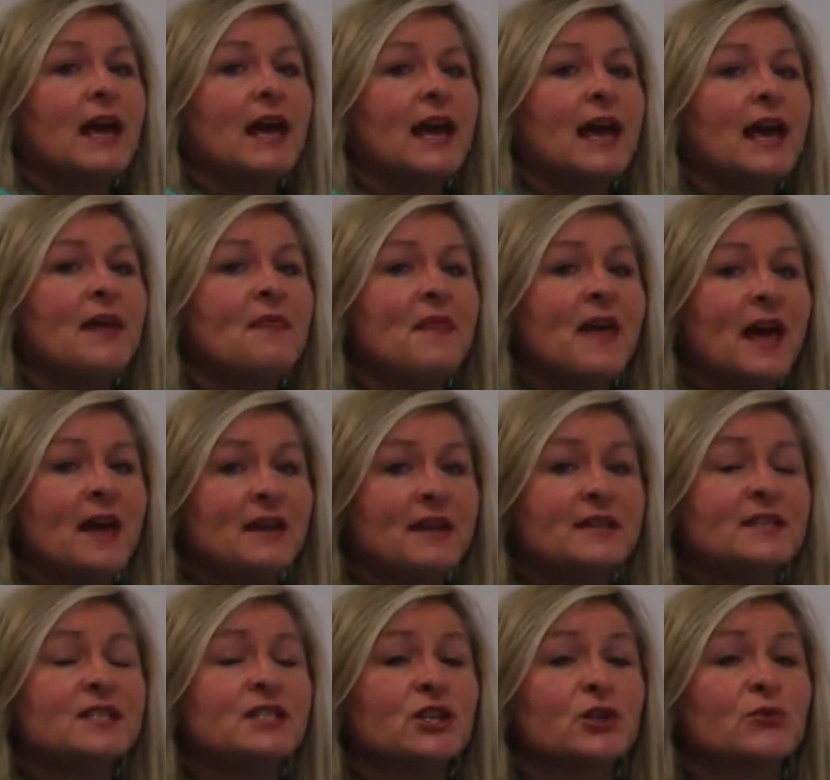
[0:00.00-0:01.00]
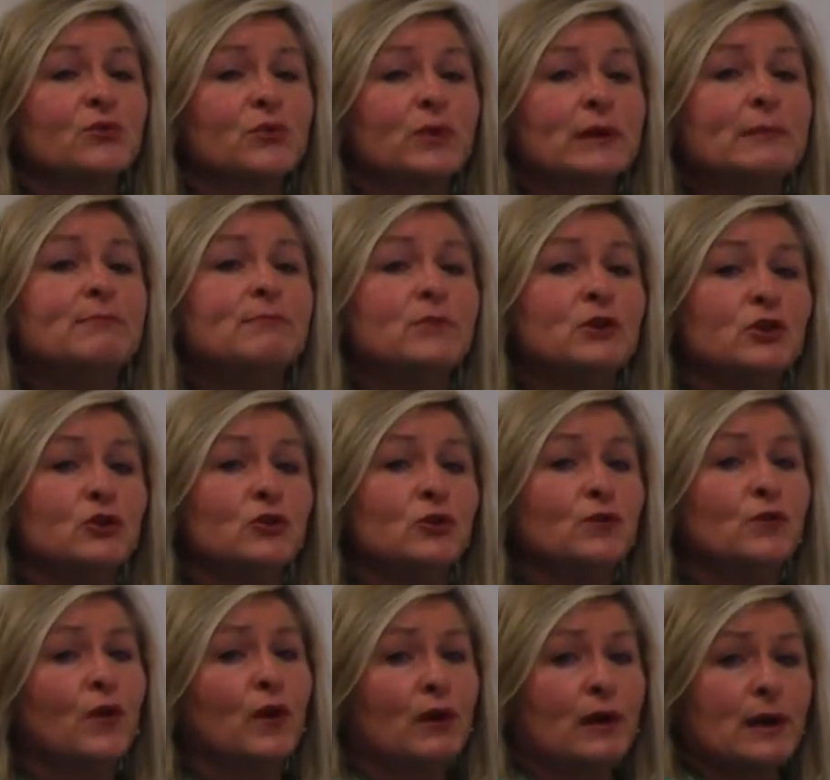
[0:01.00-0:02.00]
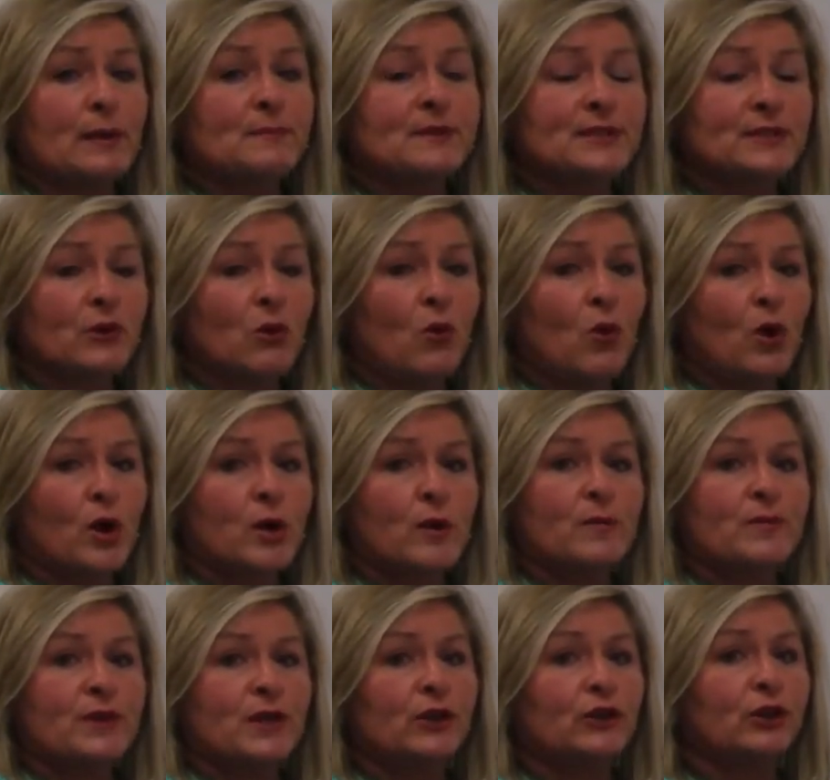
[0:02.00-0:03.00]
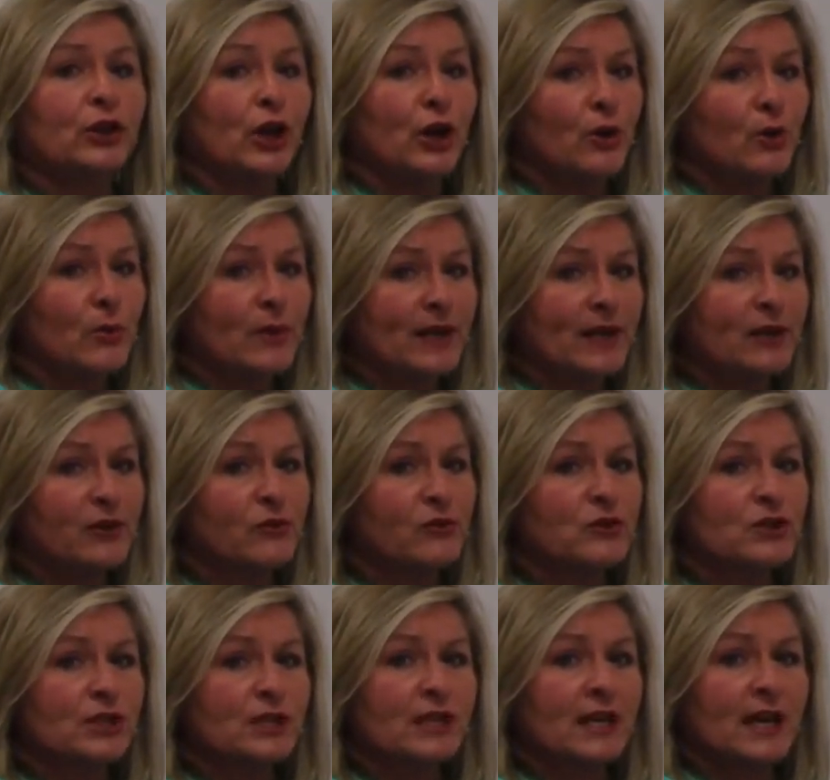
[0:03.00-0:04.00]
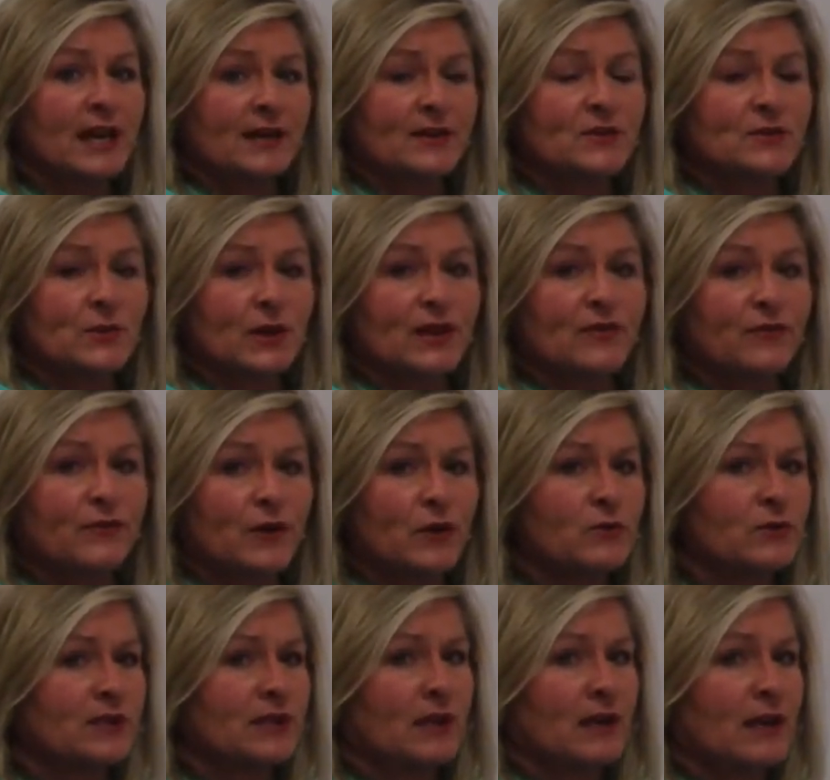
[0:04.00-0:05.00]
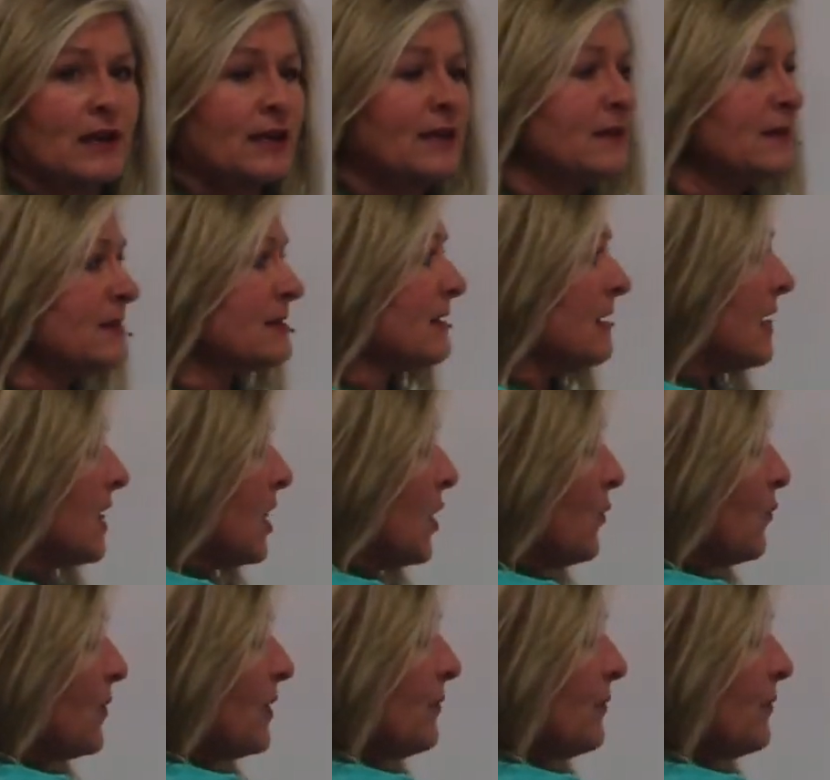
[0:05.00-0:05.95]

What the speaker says: and that is to remove or absorb the low energy X-ray photons, we